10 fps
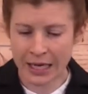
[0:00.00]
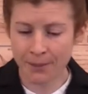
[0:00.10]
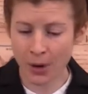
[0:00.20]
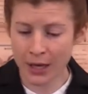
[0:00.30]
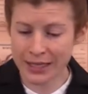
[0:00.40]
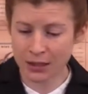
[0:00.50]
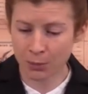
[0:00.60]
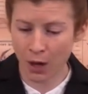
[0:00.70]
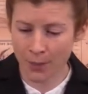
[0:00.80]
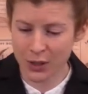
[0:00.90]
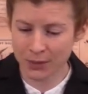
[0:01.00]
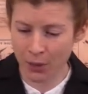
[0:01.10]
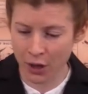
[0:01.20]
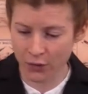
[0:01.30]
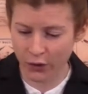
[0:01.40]
It embodies the promise
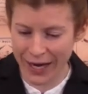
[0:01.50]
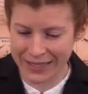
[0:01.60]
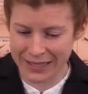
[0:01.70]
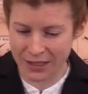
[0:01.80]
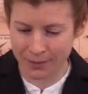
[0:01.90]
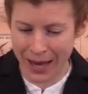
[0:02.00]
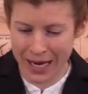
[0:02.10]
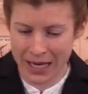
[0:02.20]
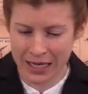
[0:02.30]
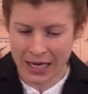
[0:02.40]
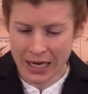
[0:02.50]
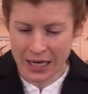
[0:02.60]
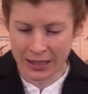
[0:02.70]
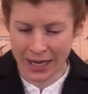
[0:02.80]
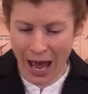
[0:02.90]
Pope Francis made
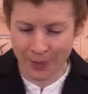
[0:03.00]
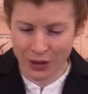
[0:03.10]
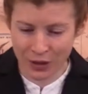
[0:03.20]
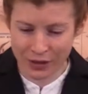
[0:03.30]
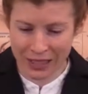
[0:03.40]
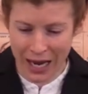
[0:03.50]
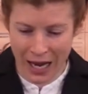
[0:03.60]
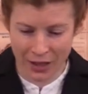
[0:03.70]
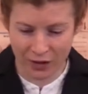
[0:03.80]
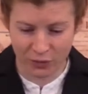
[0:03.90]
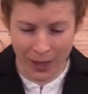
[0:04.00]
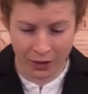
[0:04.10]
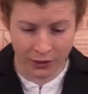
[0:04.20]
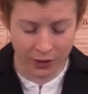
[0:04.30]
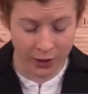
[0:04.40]
in the Amazon town of
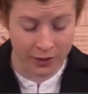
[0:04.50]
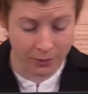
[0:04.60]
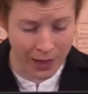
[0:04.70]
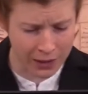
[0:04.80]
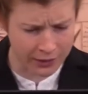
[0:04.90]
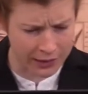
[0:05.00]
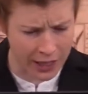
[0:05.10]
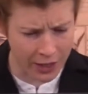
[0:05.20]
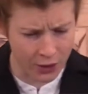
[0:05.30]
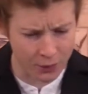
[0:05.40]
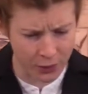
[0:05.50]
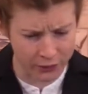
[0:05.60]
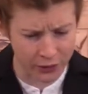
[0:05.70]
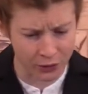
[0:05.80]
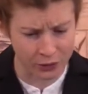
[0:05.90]
Maldonado,
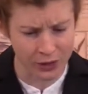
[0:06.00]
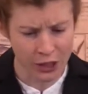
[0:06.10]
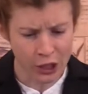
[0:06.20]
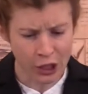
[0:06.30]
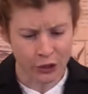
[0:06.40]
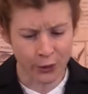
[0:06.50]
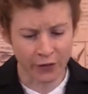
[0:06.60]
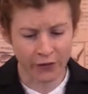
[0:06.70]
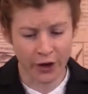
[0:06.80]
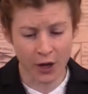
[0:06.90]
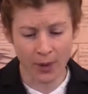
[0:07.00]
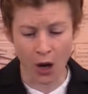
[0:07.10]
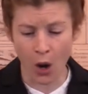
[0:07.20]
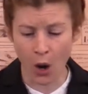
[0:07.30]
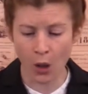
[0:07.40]
Peru, to affirm
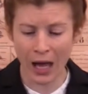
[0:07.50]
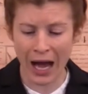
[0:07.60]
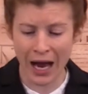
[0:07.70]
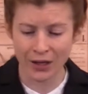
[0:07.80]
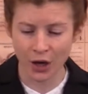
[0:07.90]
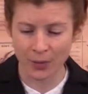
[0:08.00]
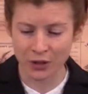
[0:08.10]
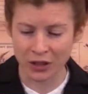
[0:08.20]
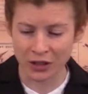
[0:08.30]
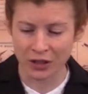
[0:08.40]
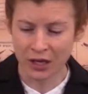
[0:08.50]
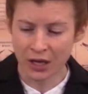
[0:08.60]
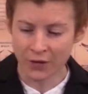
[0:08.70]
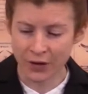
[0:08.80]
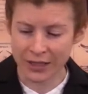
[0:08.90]
a wholehearted option
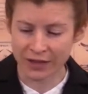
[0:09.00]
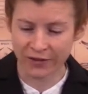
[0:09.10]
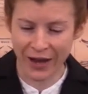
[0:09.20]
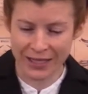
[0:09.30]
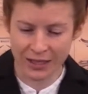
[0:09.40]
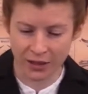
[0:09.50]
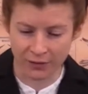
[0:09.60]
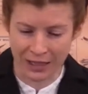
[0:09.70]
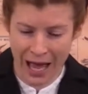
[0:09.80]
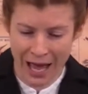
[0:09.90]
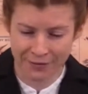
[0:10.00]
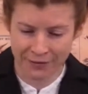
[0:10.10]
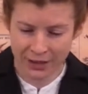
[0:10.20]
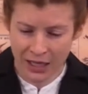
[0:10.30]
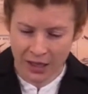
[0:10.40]
for the defence of
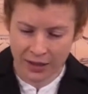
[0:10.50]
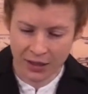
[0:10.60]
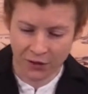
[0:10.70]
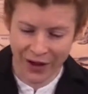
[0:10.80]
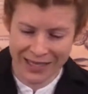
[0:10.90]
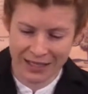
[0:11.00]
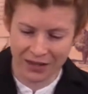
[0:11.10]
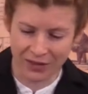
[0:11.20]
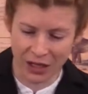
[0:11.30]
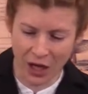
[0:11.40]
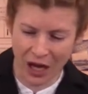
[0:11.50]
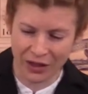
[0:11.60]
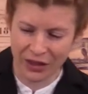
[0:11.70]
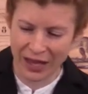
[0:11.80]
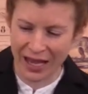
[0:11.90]
life, the defence of the
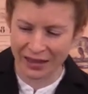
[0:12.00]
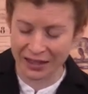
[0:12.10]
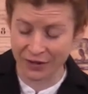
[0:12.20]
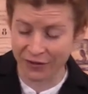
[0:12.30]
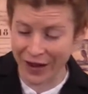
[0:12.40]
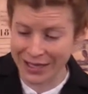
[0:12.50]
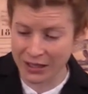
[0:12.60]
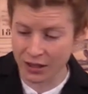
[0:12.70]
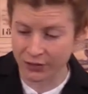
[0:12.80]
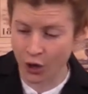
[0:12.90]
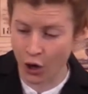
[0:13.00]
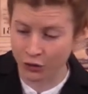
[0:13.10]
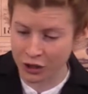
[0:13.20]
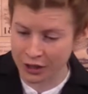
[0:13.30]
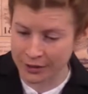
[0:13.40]
earth, and the defence of
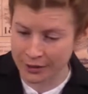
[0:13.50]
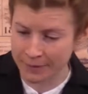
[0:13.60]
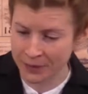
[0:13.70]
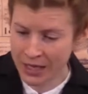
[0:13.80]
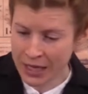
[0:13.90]
cultures.